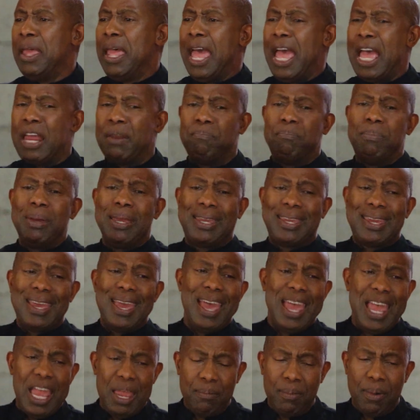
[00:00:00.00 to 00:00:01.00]
and
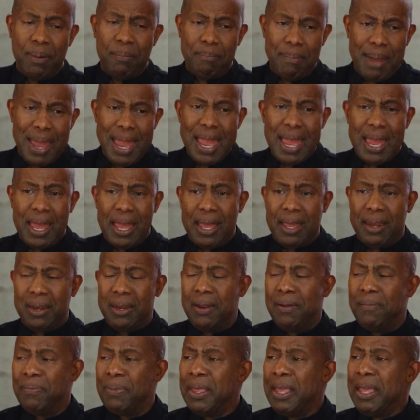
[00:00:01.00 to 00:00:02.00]
became a
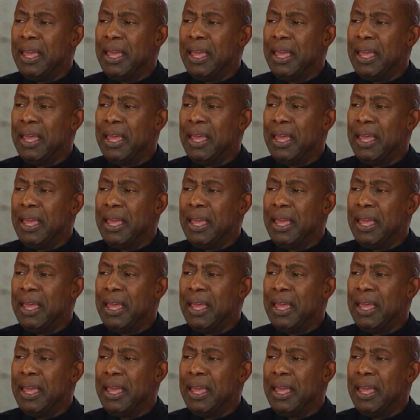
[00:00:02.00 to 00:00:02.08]
man